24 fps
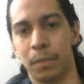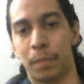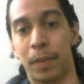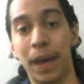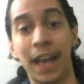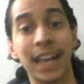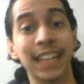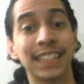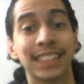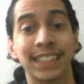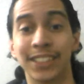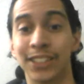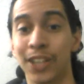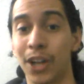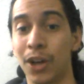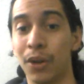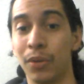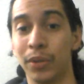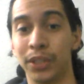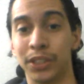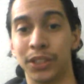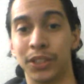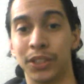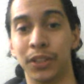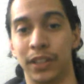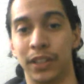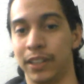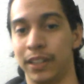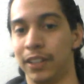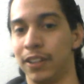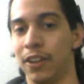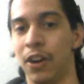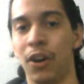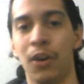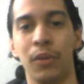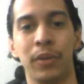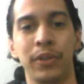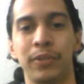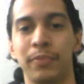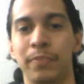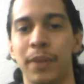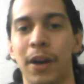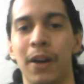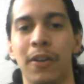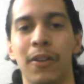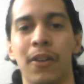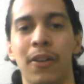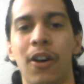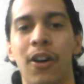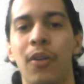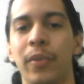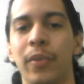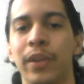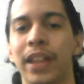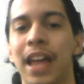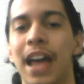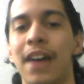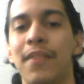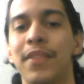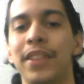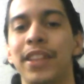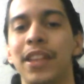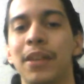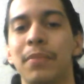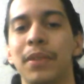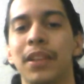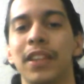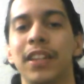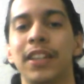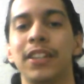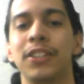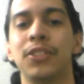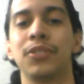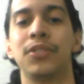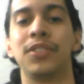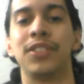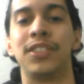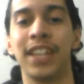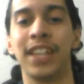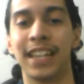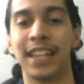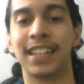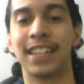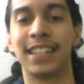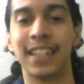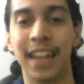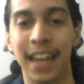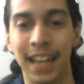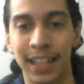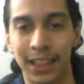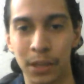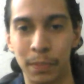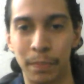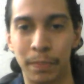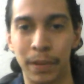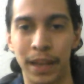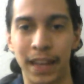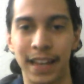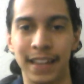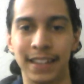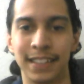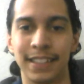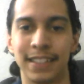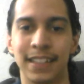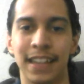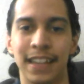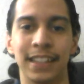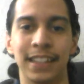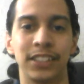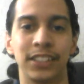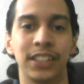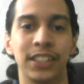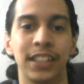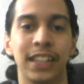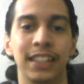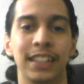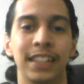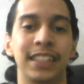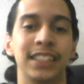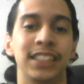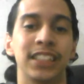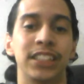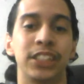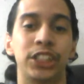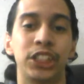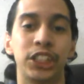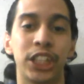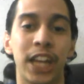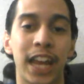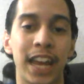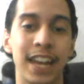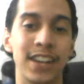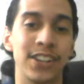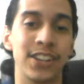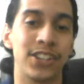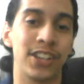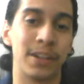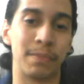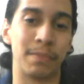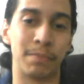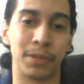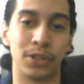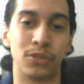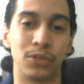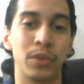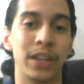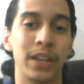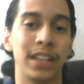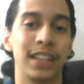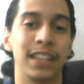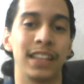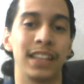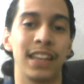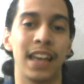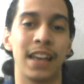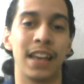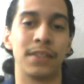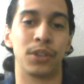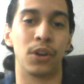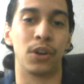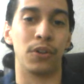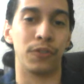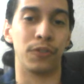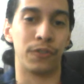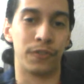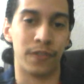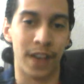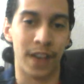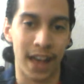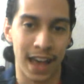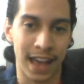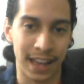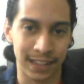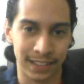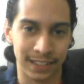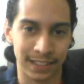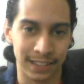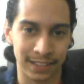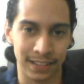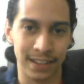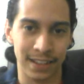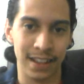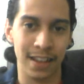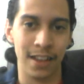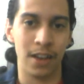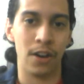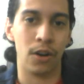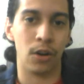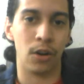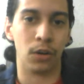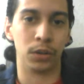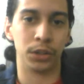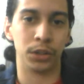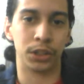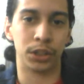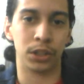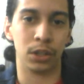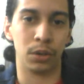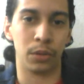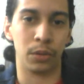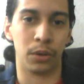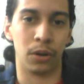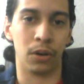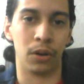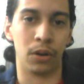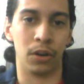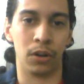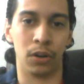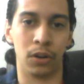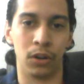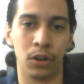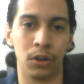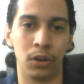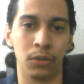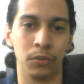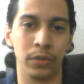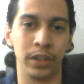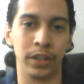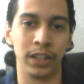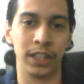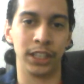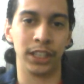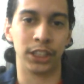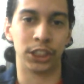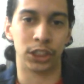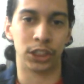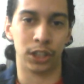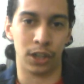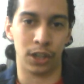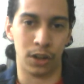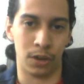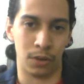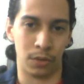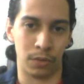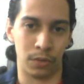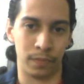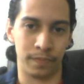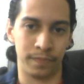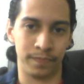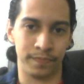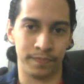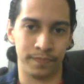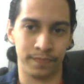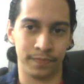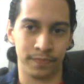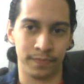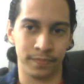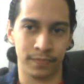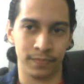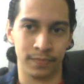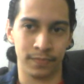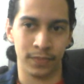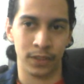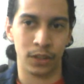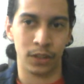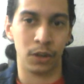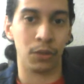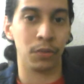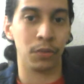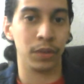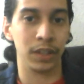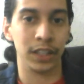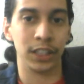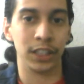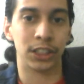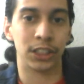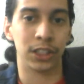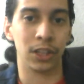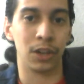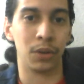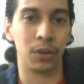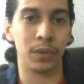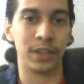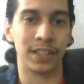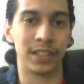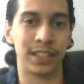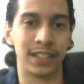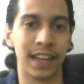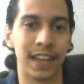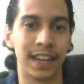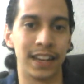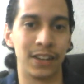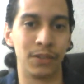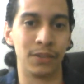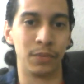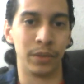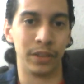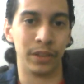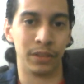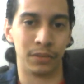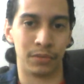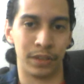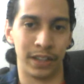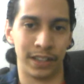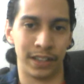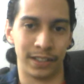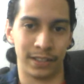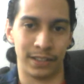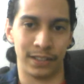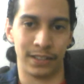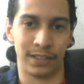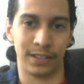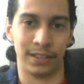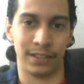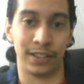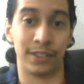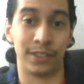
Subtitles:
pace is always good. With having the ability to dictate the pace and to change it between the games. Go fast or slow, or go really slow. Go really slow and steady to win the race.